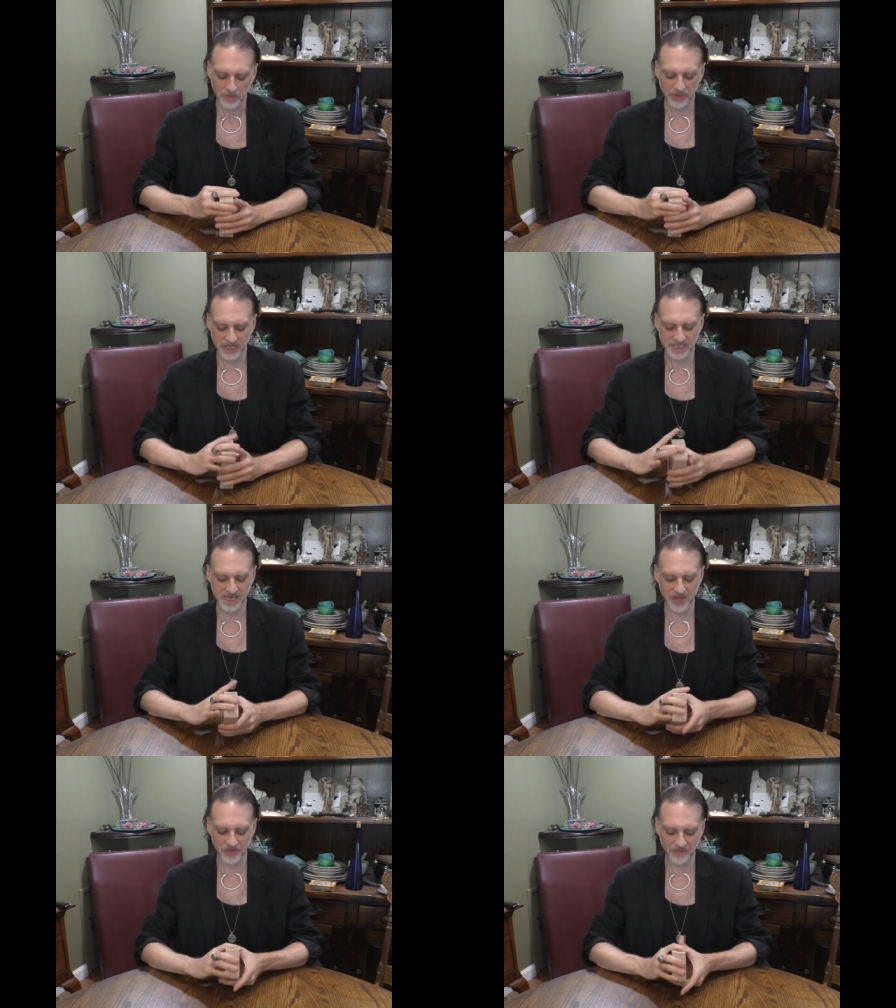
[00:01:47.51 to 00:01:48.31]
Put it
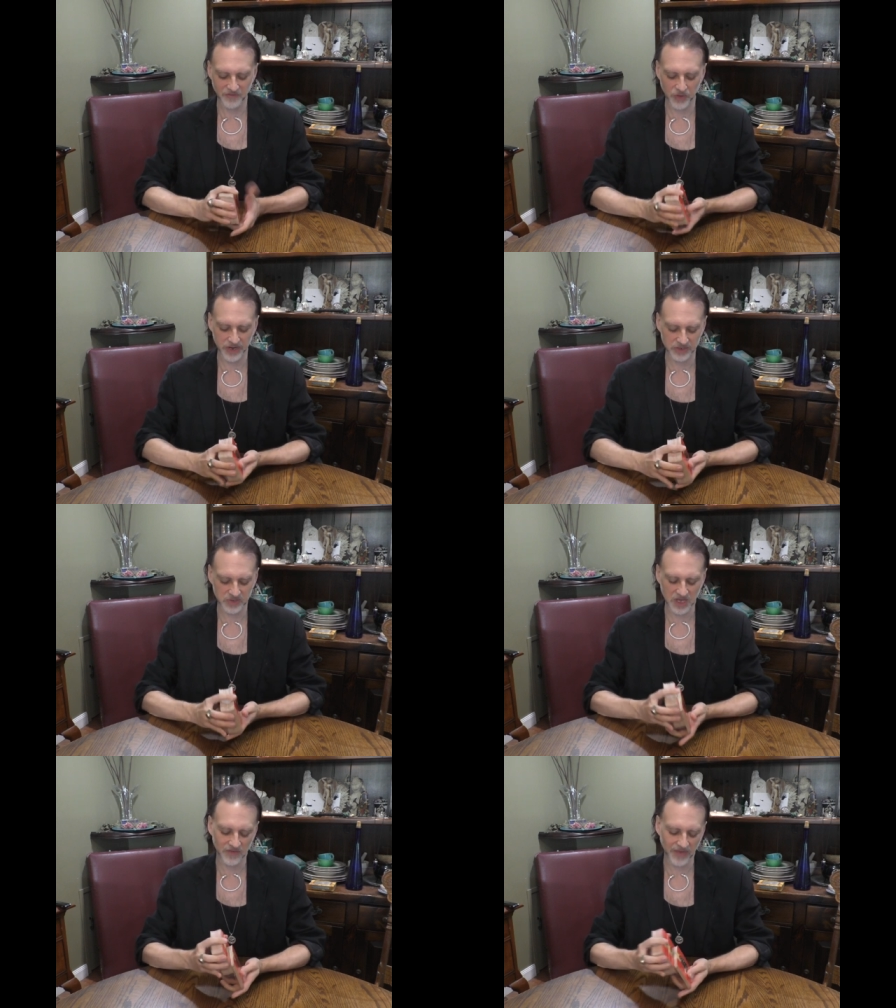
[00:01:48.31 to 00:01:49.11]
together for
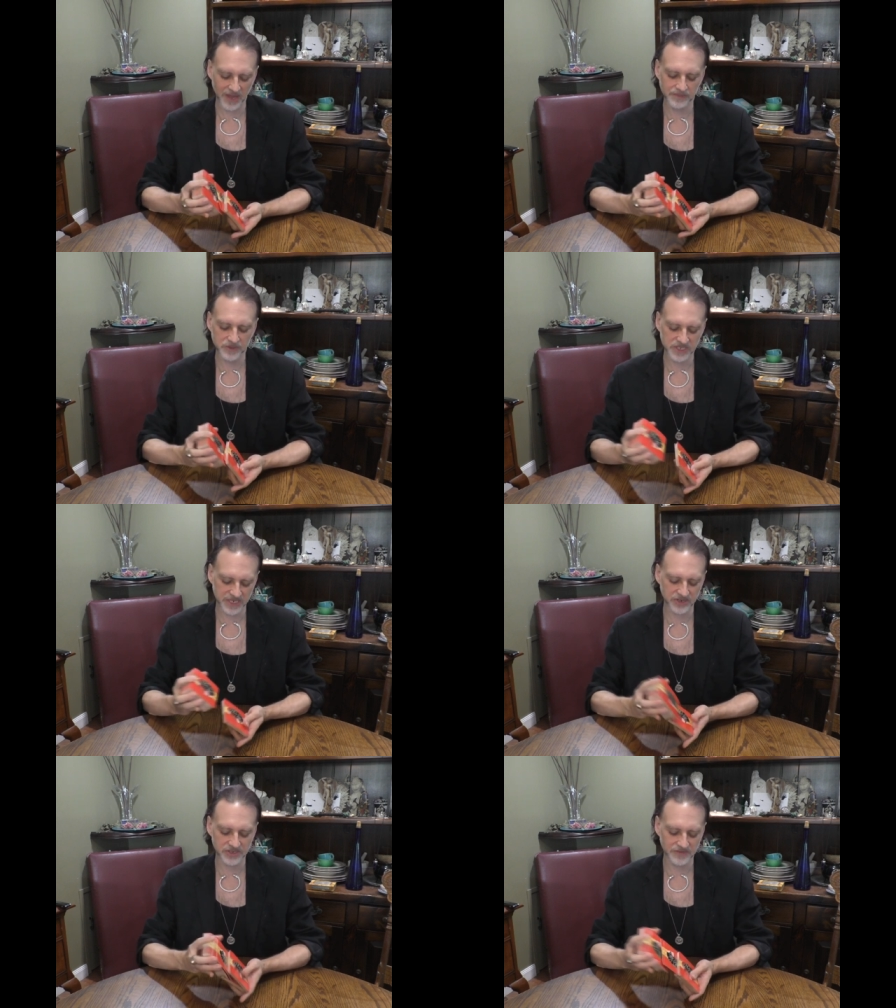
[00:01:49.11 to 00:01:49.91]
yourself. And
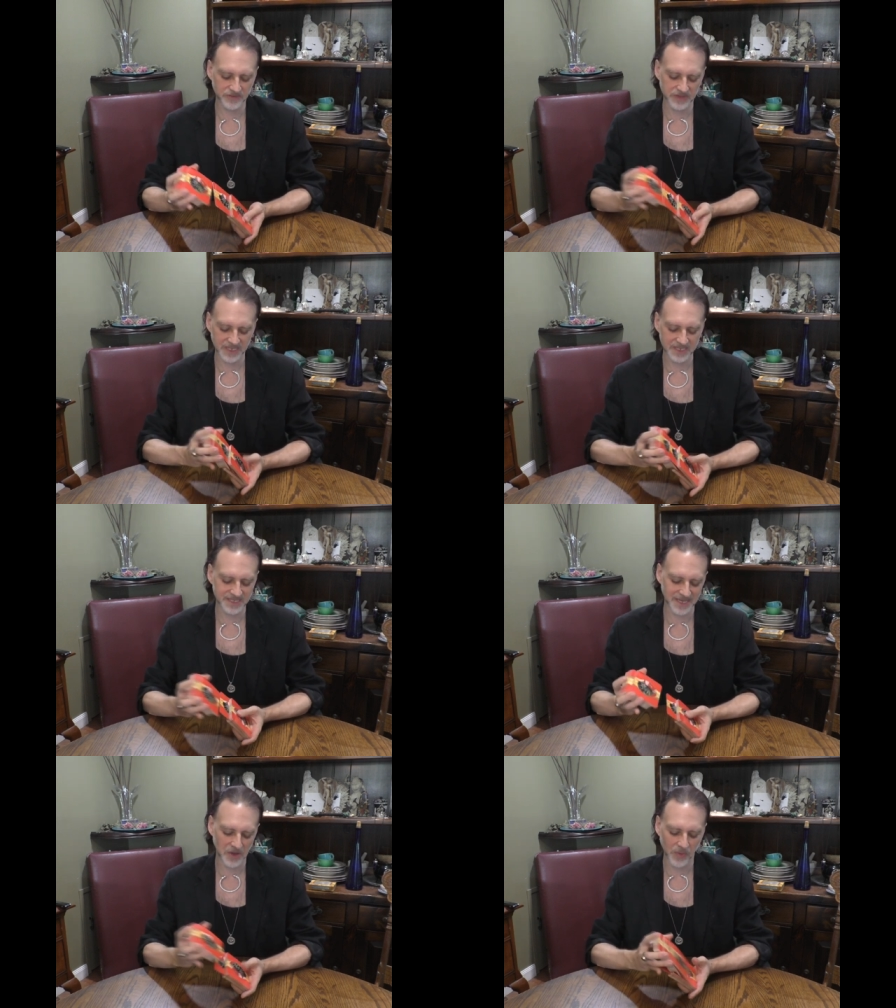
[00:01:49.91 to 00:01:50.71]
particularly for
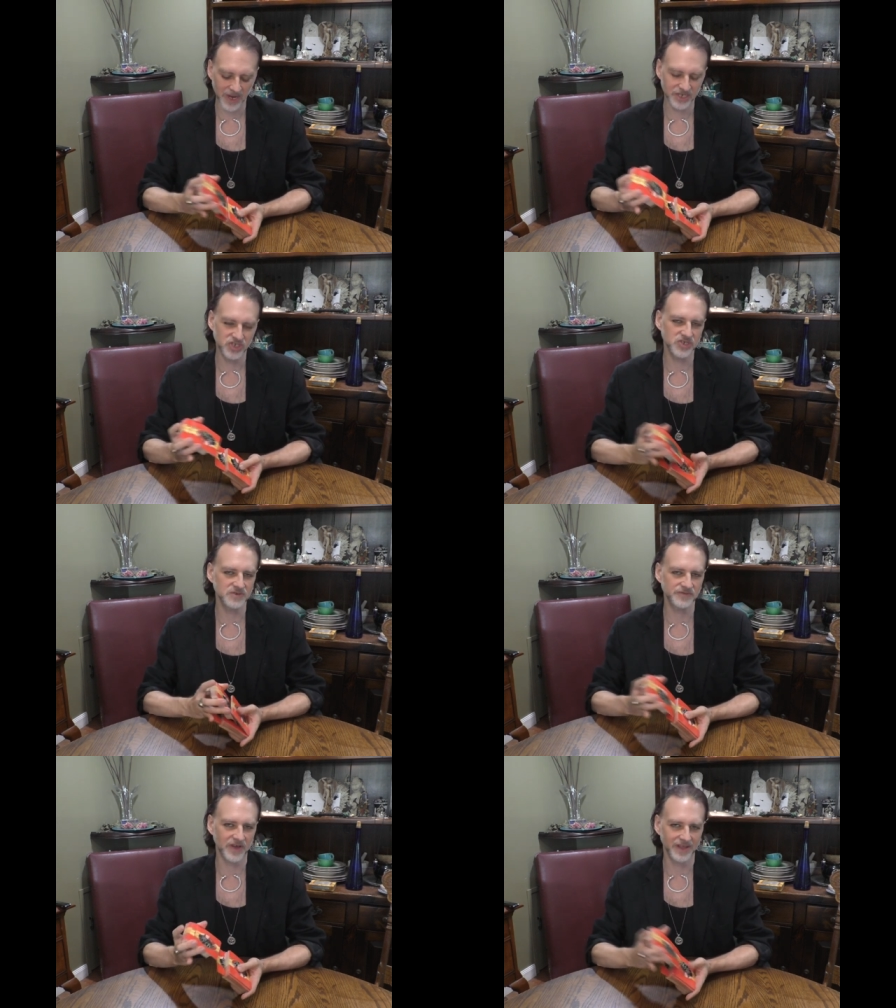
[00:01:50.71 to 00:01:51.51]
these, uh, when I
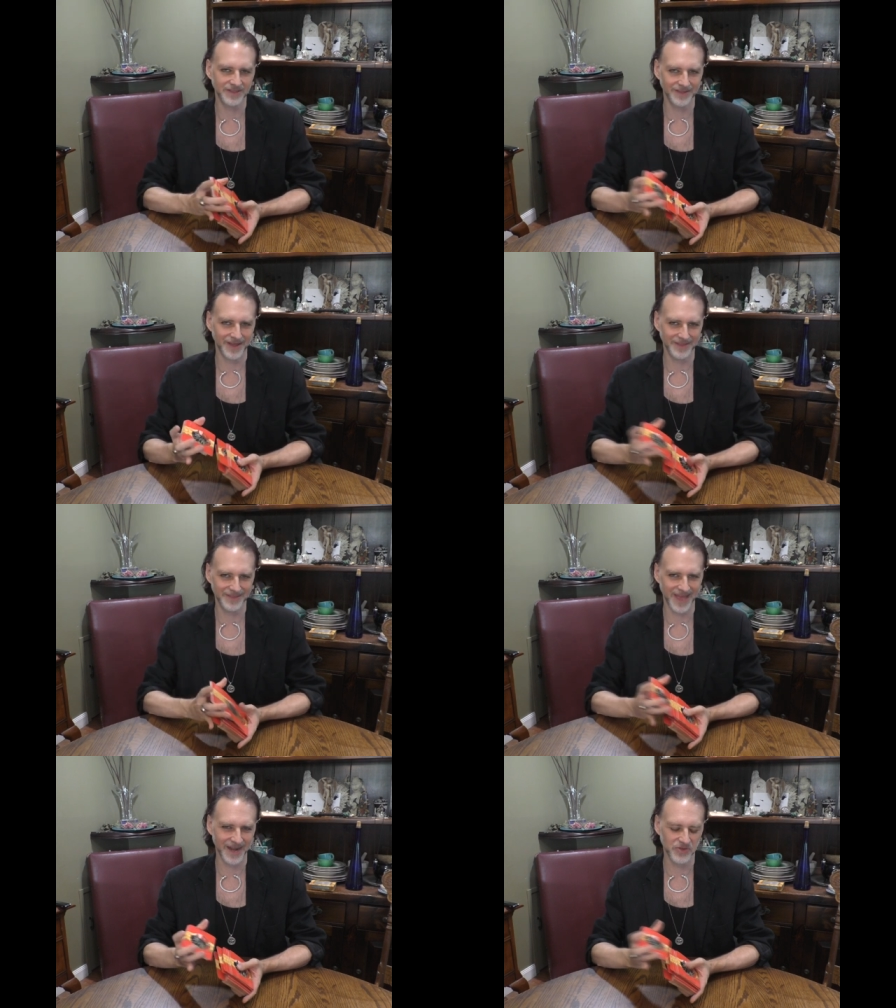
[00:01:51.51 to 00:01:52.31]
do find that, uh,
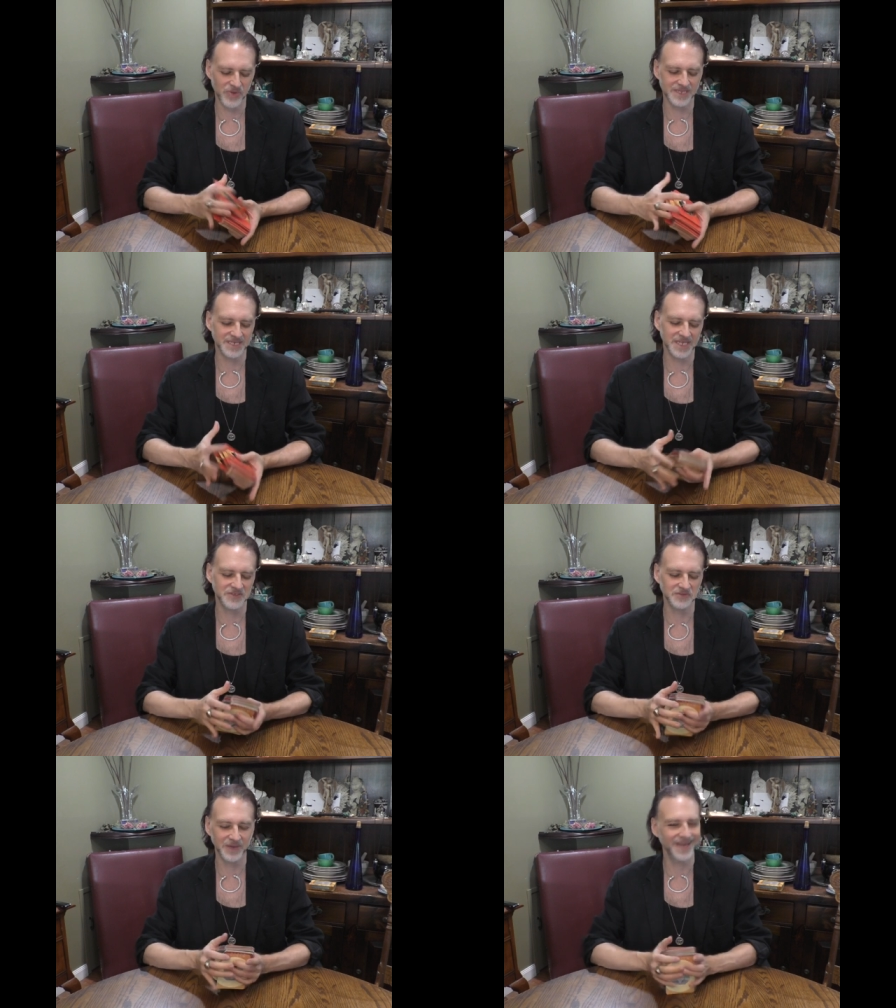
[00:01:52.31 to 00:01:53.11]
that it
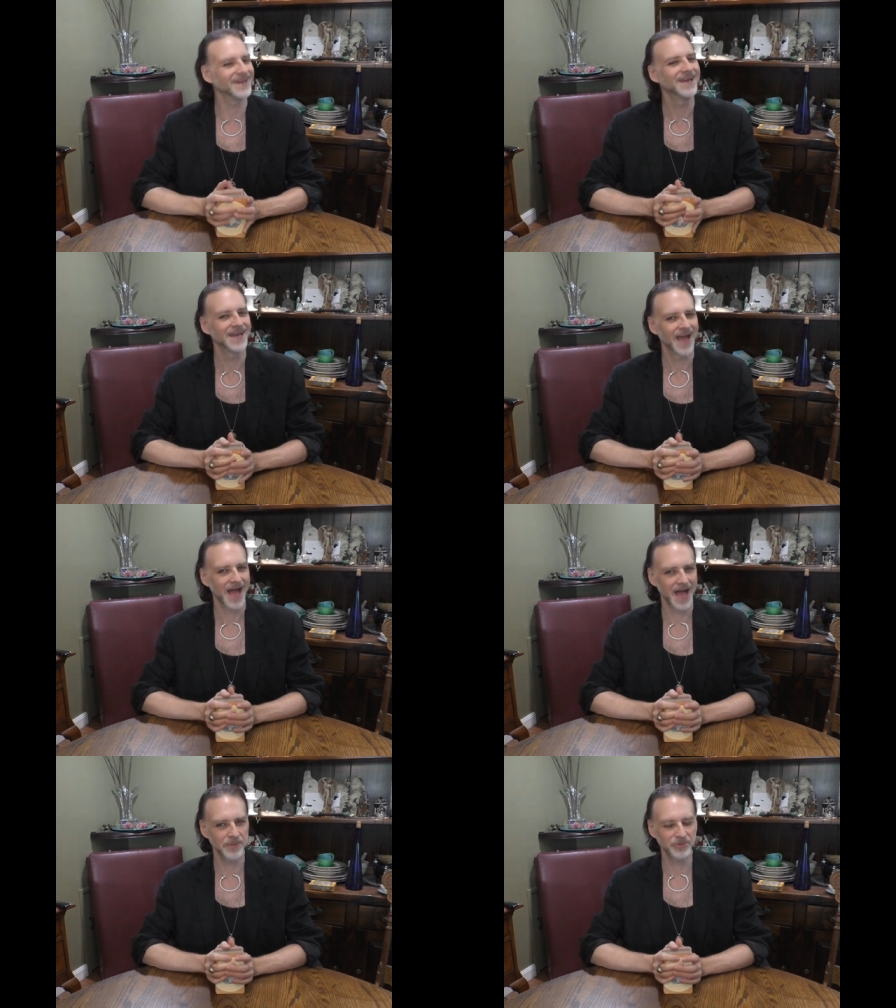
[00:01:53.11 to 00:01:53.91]
resonates for me,
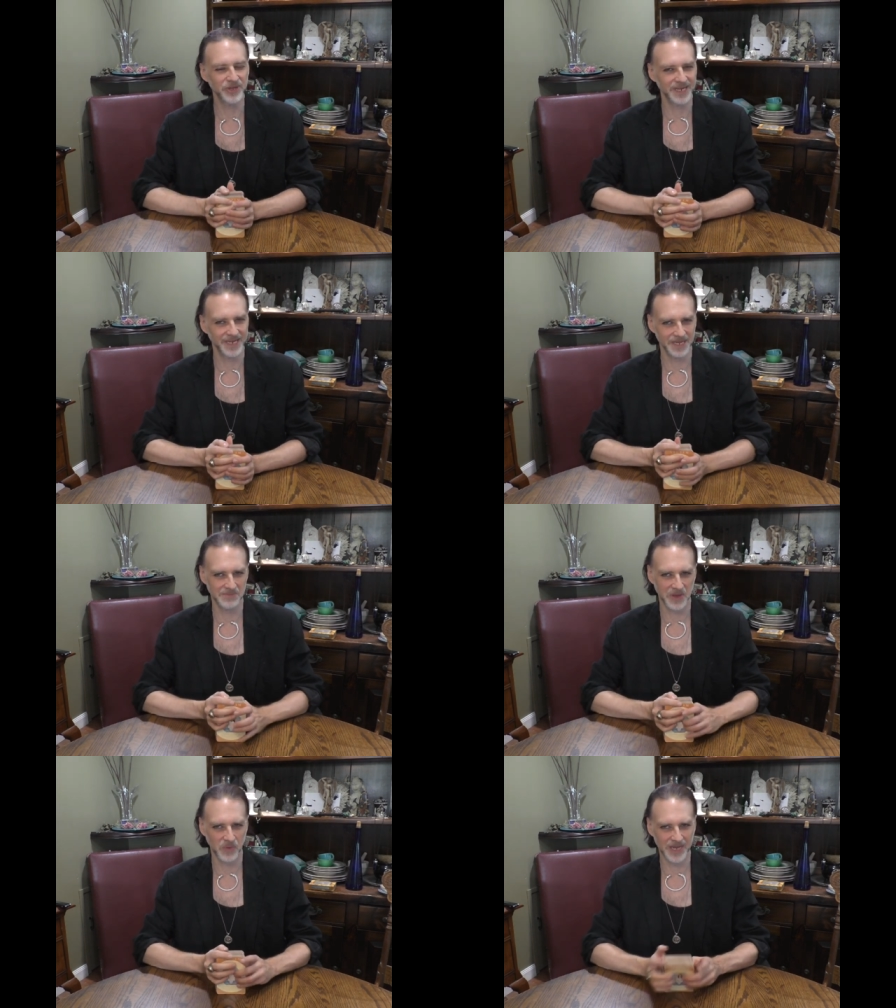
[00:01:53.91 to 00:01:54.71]
I put it in
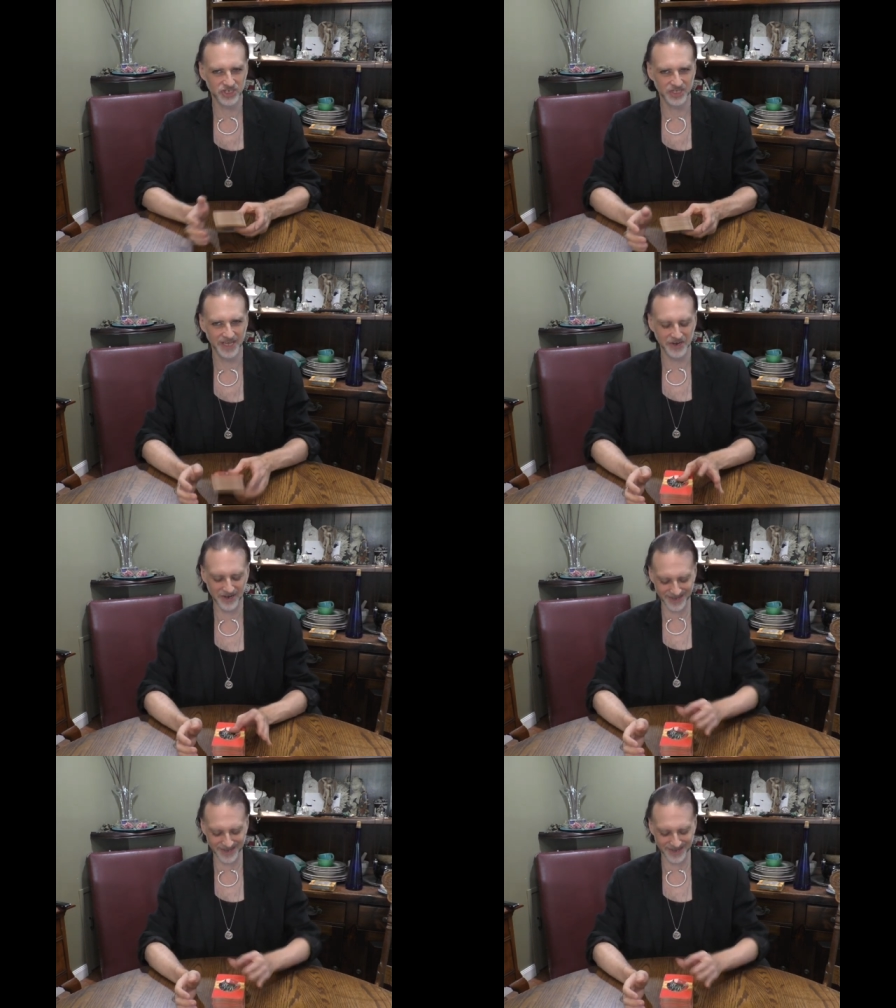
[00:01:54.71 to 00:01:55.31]
my watch later.